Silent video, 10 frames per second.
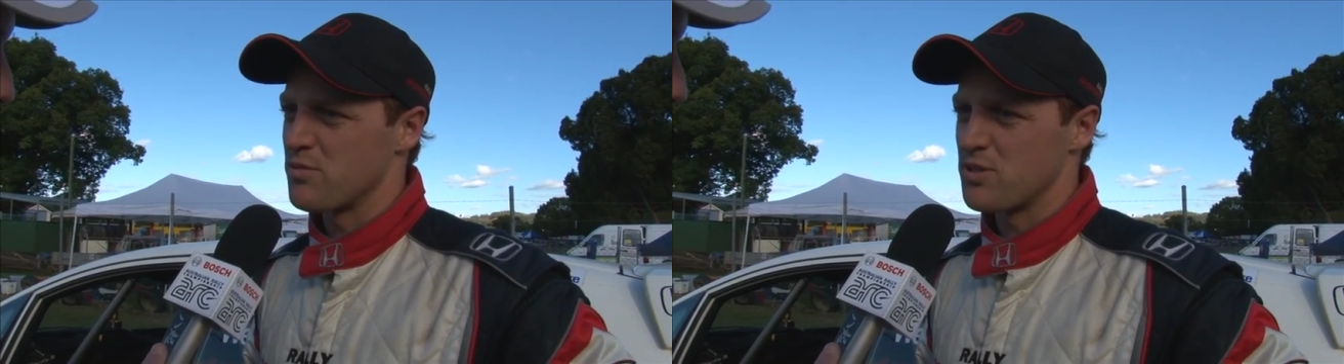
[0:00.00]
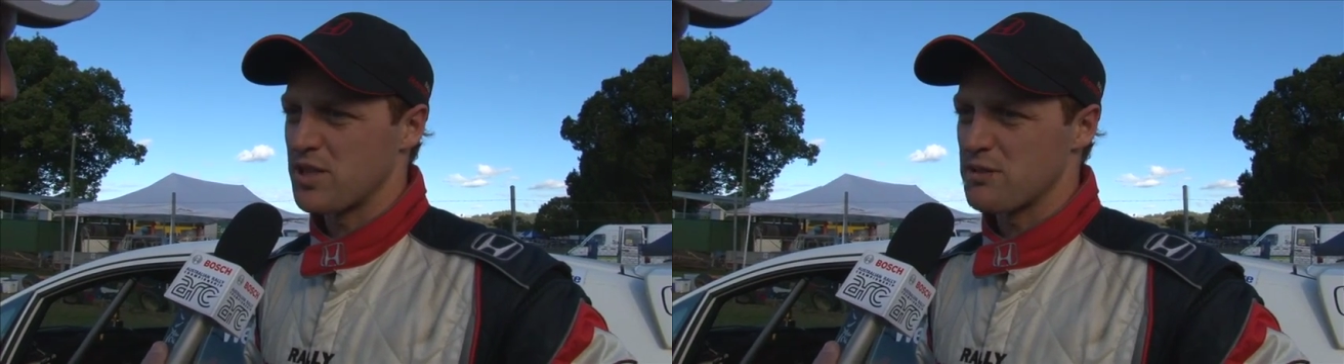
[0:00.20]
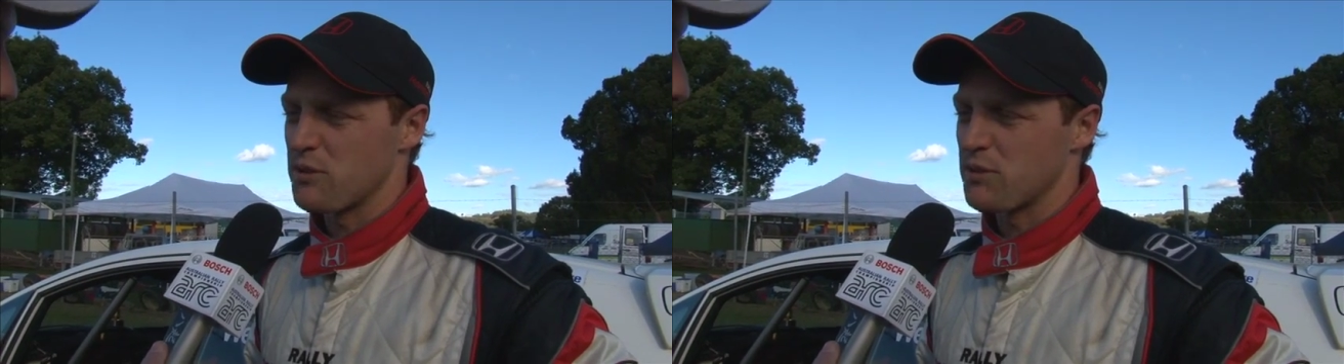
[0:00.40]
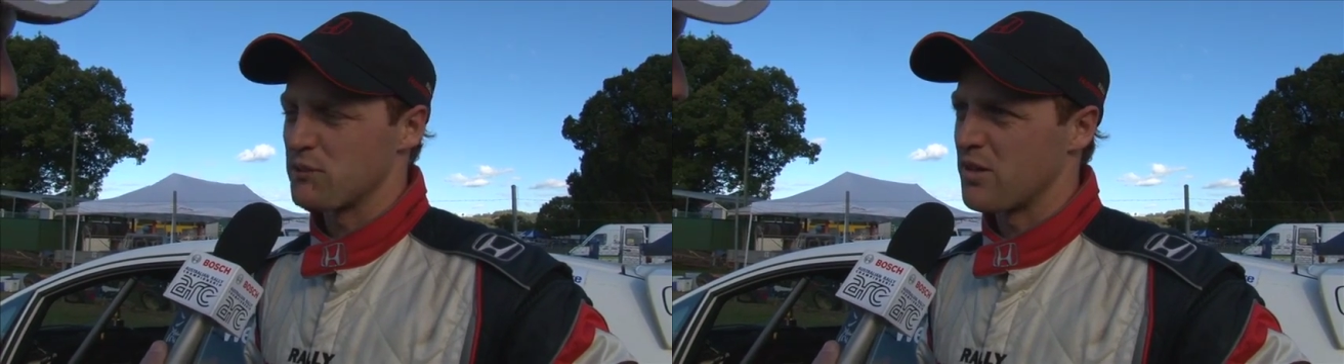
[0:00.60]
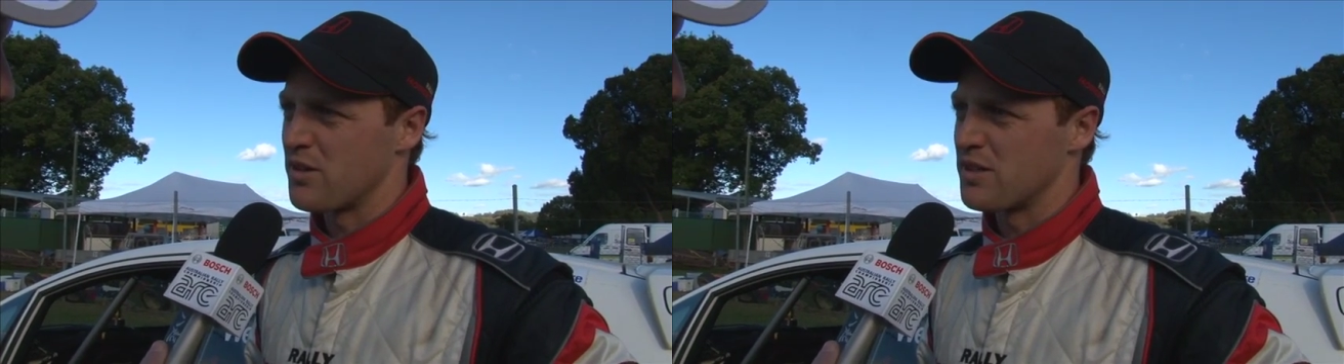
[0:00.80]
We'll just keep
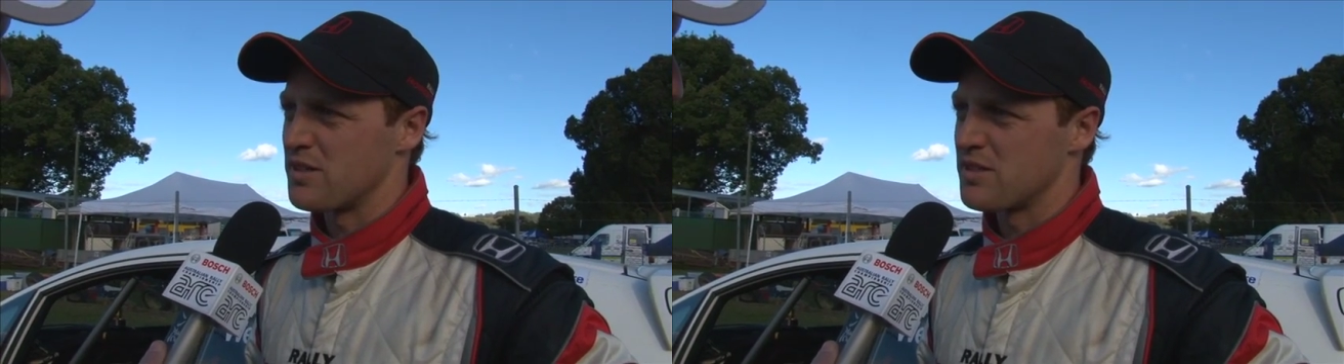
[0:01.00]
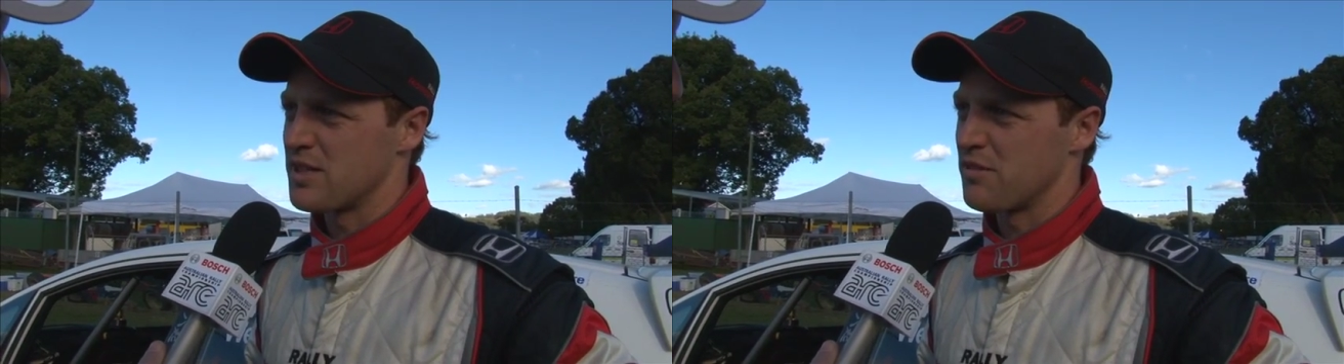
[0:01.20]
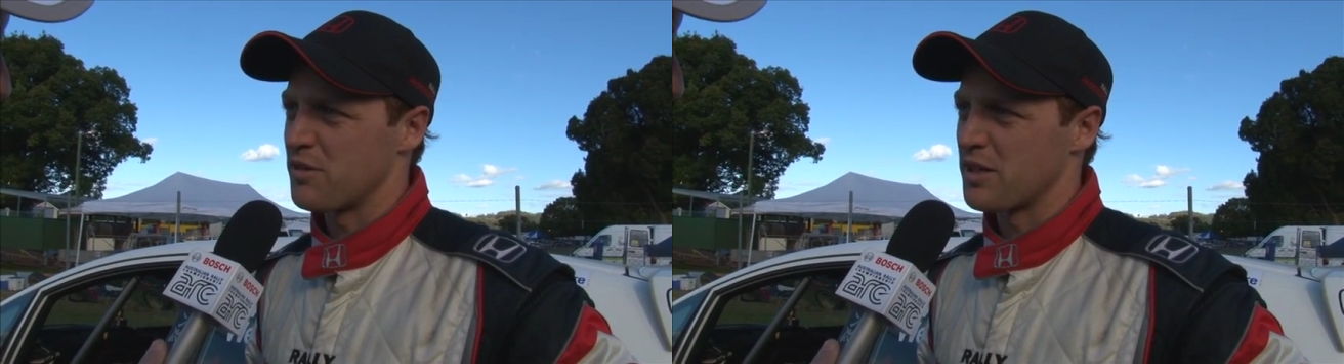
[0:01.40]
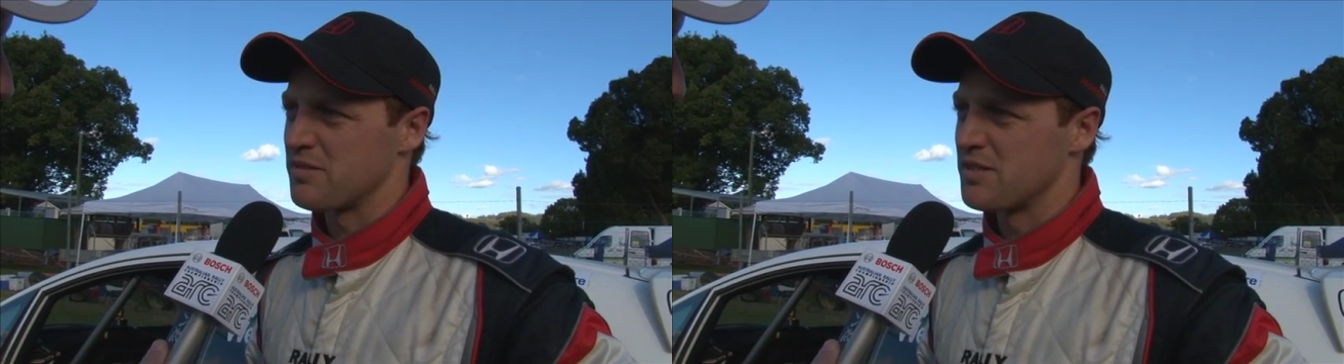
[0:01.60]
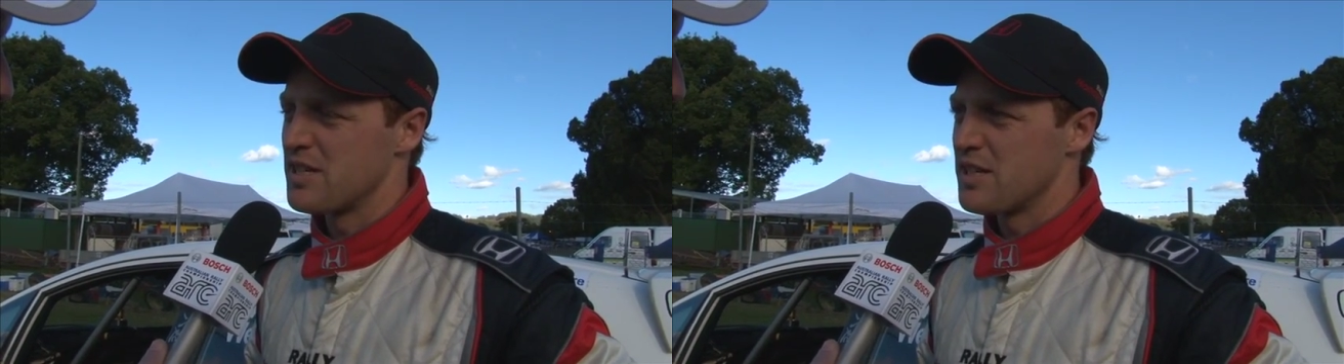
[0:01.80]
plugging on and see if we
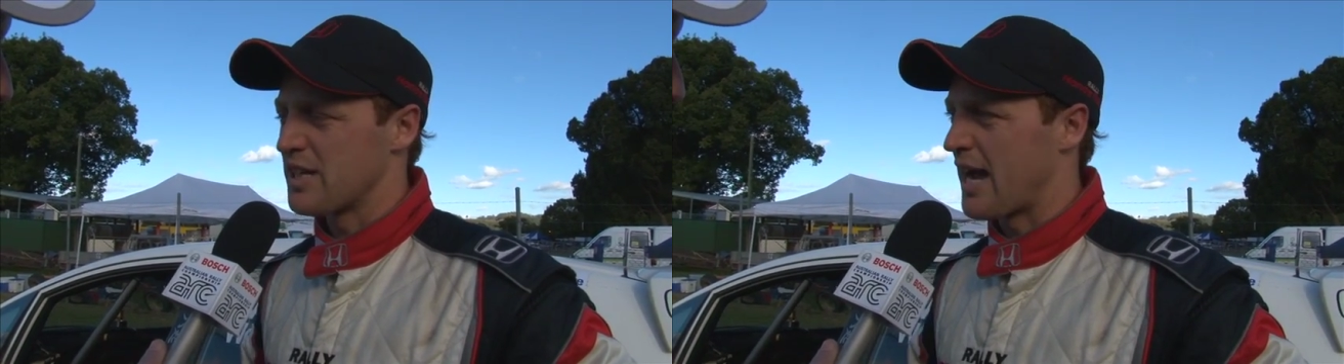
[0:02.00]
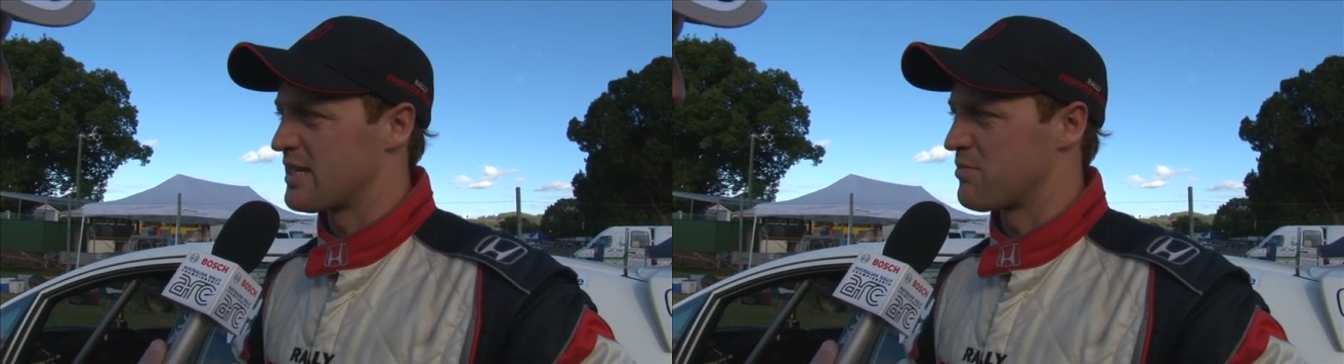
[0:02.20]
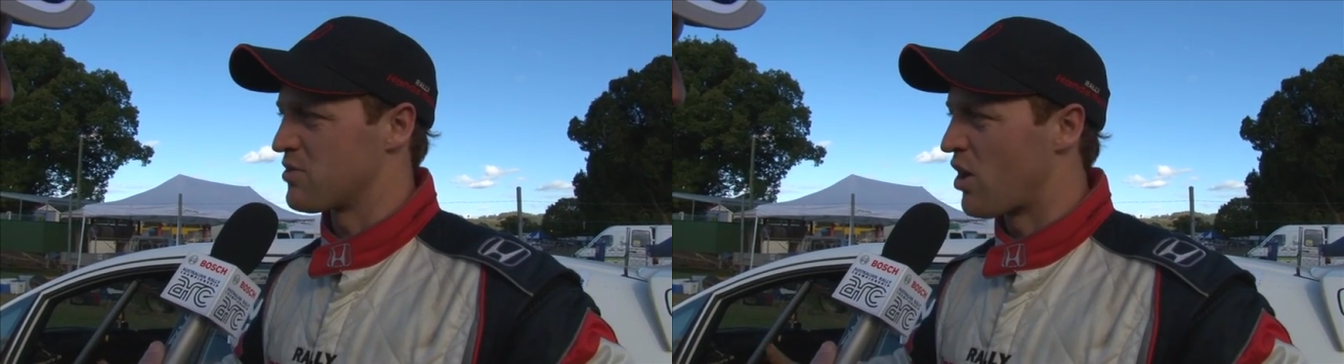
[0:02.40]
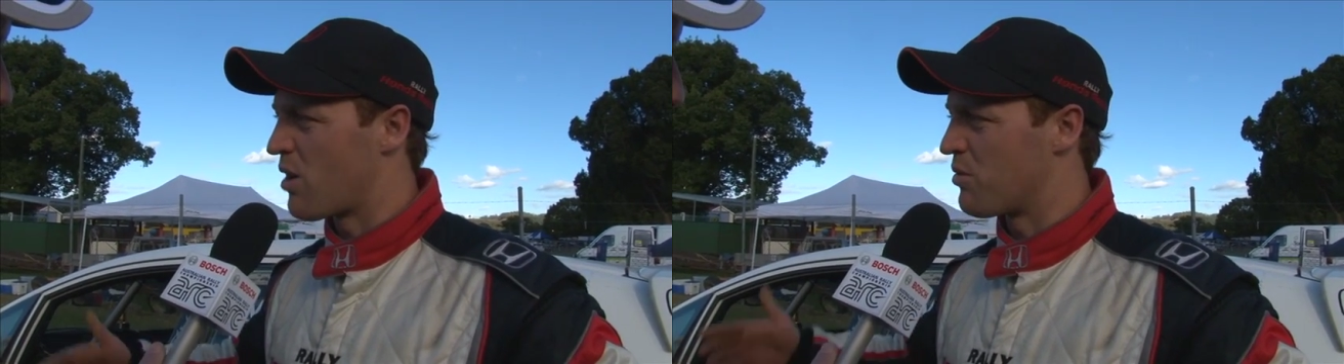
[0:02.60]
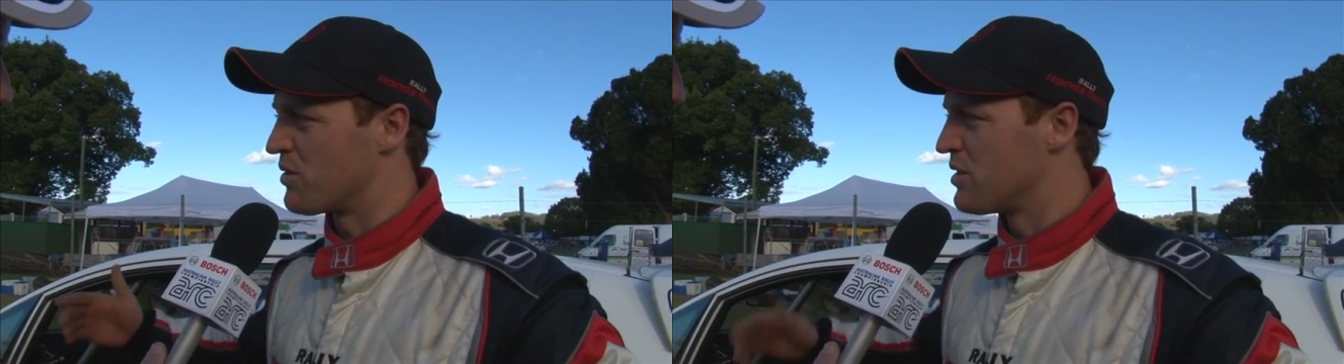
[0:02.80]
can gain some
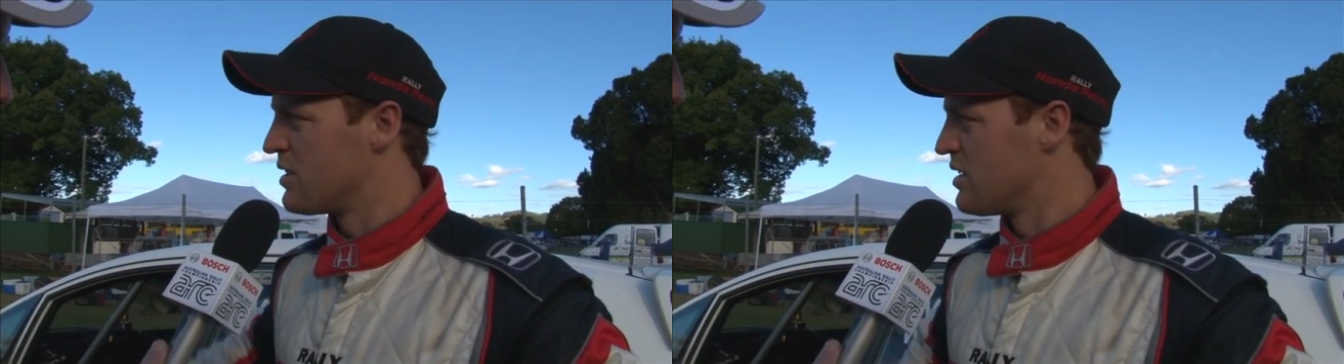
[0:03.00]
time on